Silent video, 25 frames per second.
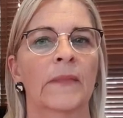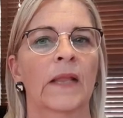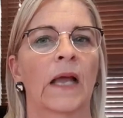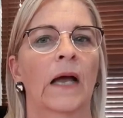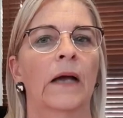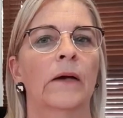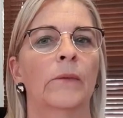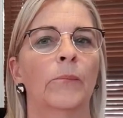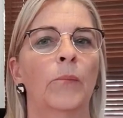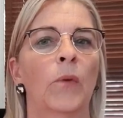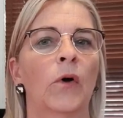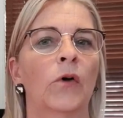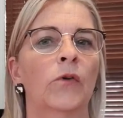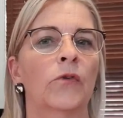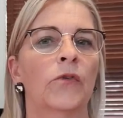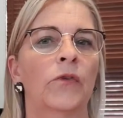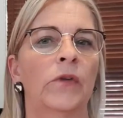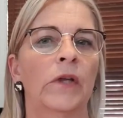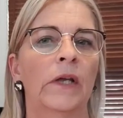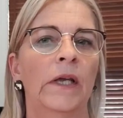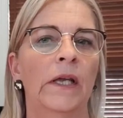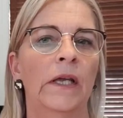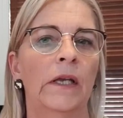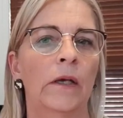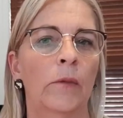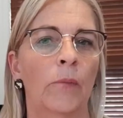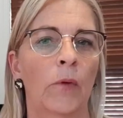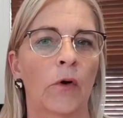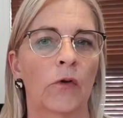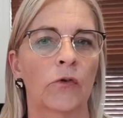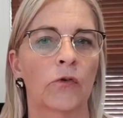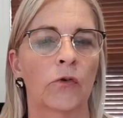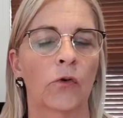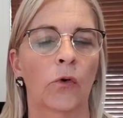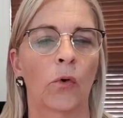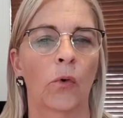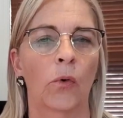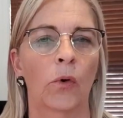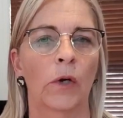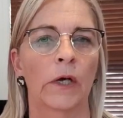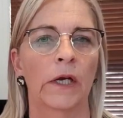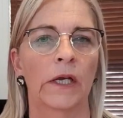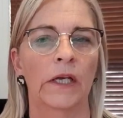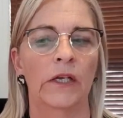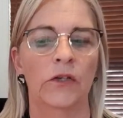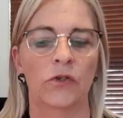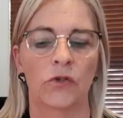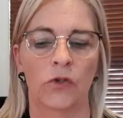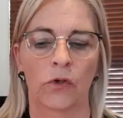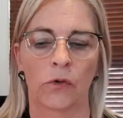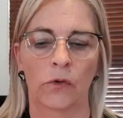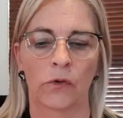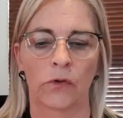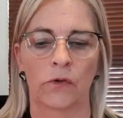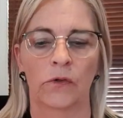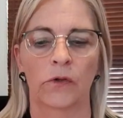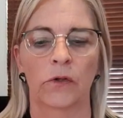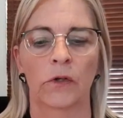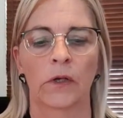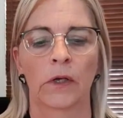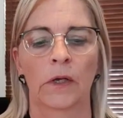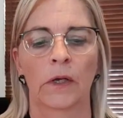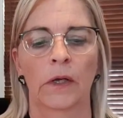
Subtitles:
our most innermost core issues.